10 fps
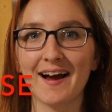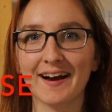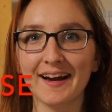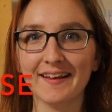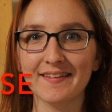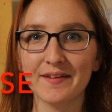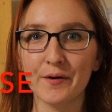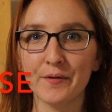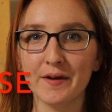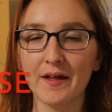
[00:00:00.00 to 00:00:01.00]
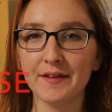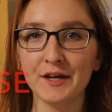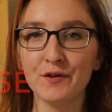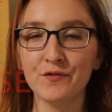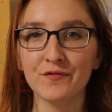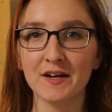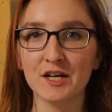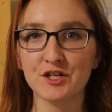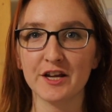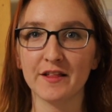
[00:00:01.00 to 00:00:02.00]
Alright, so now that you've
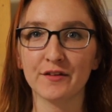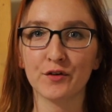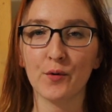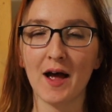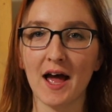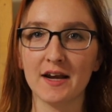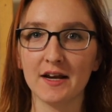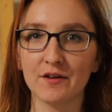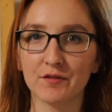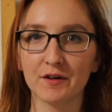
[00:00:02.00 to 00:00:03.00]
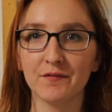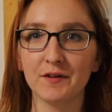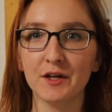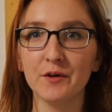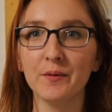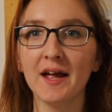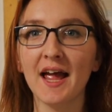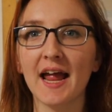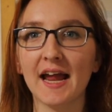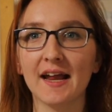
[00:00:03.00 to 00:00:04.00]
finished it, let's go ahead and review
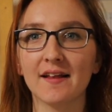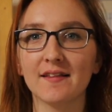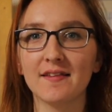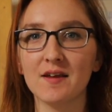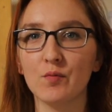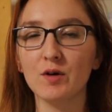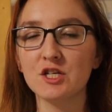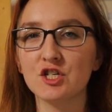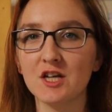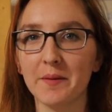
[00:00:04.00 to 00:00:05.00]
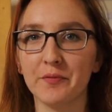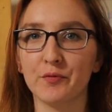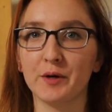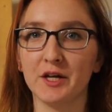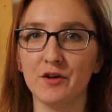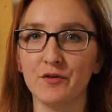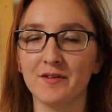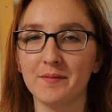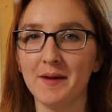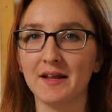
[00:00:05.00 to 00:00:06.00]
and see which shapes were
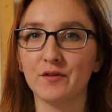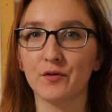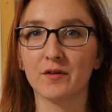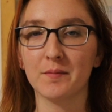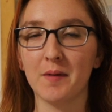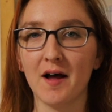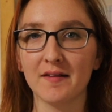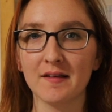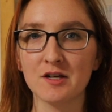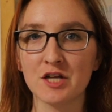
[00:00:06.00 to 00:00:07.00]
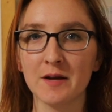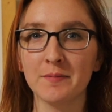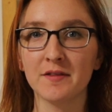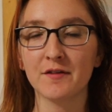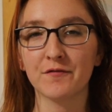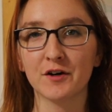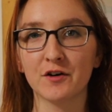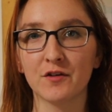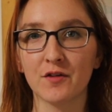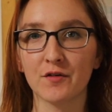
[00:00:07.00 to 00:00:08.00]
used to make those composite shapes in the
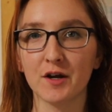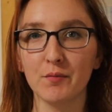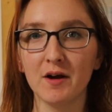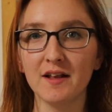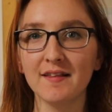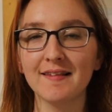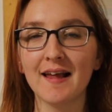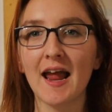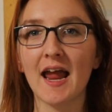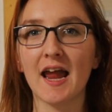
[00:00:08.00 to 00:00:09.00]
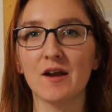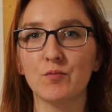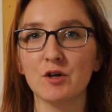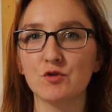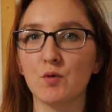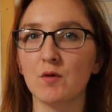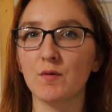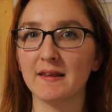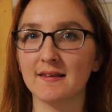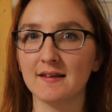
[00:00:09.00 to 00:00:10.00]
first 3 ones, and which one
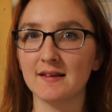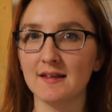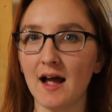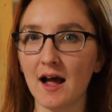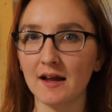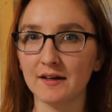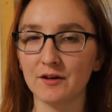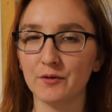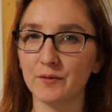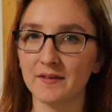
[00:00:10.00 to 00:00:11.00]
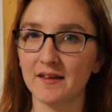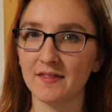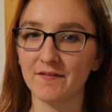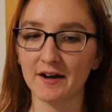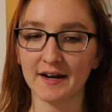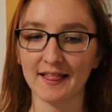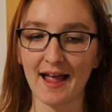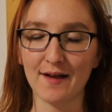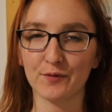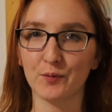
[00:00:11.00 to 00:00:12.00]
was not used in the very
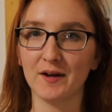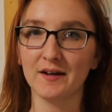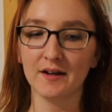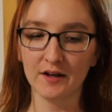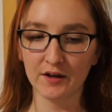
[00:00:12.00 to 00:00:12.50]
last one.